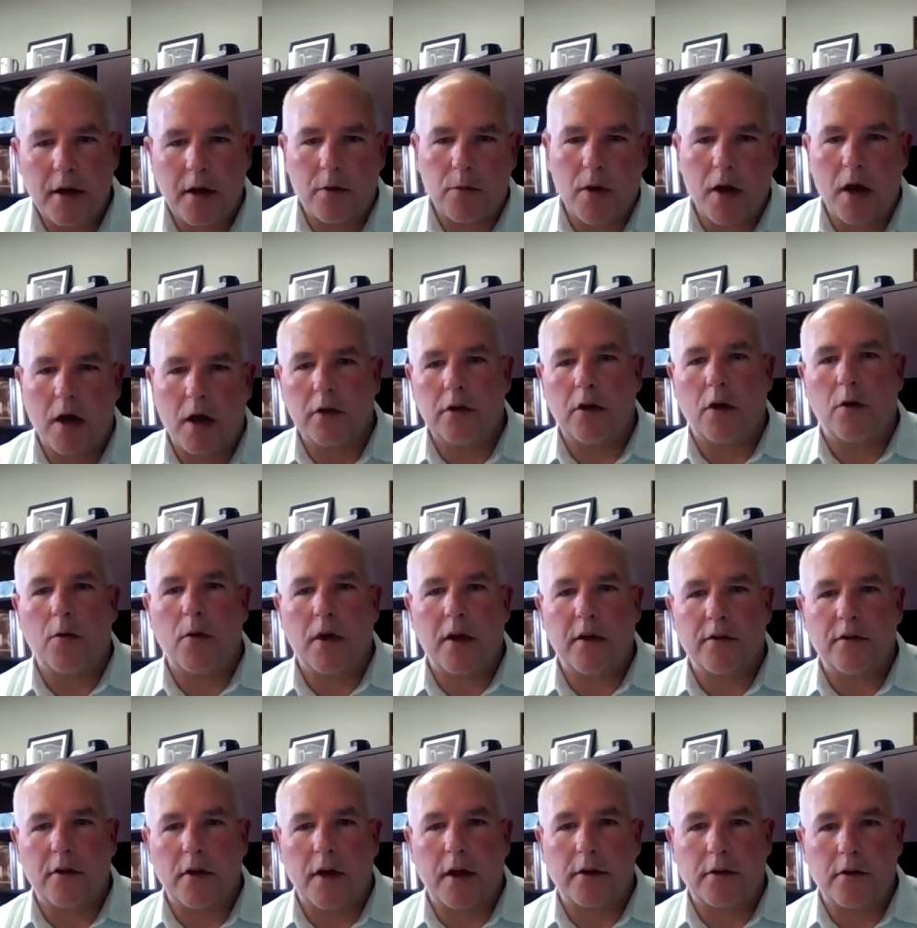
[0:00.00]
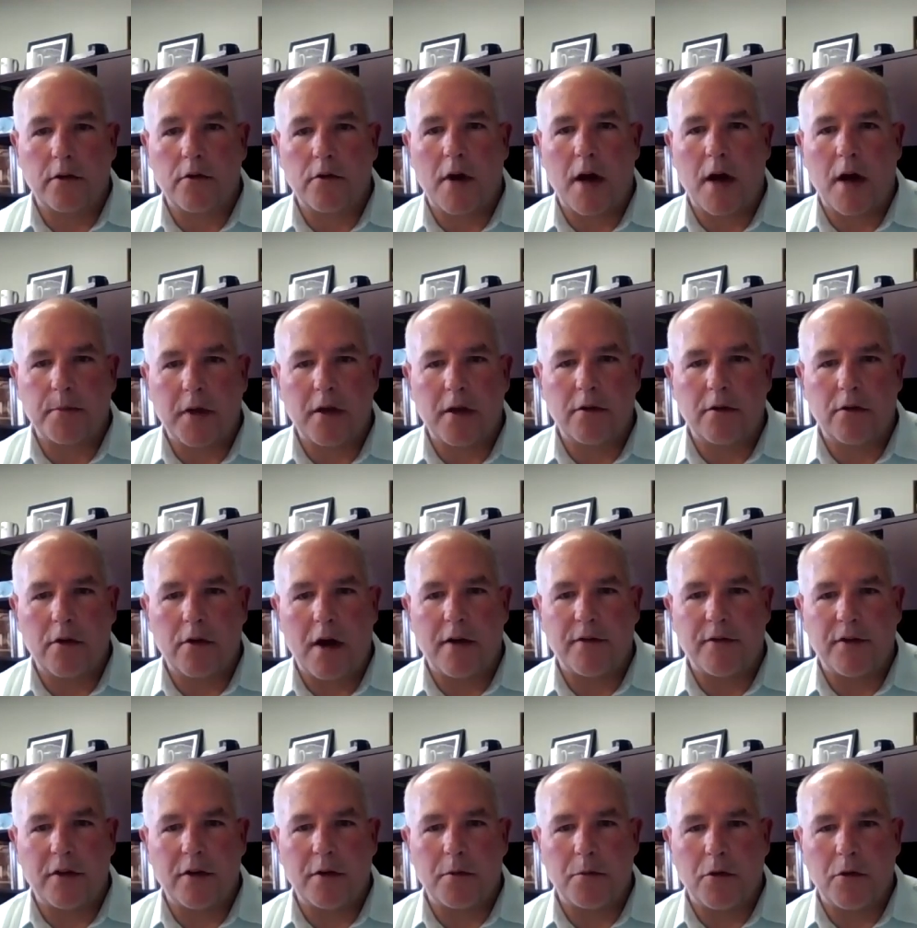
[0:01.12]
We all know what it's like to drop kids off
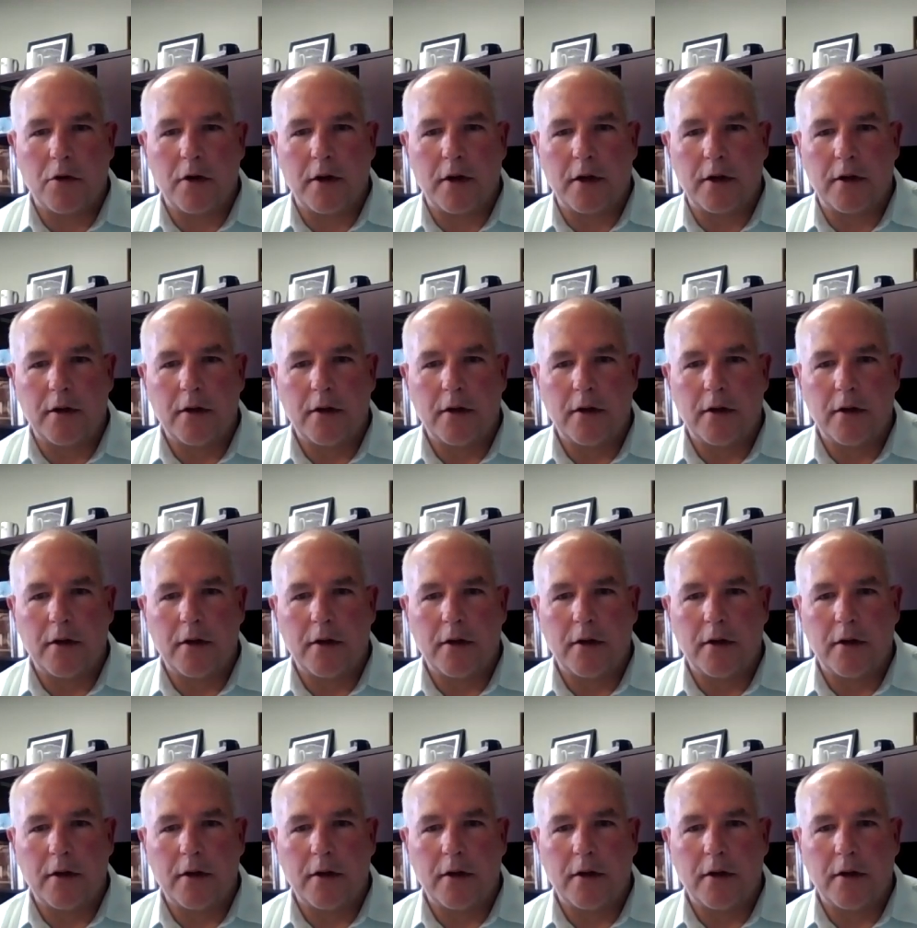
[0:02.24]
in the morning.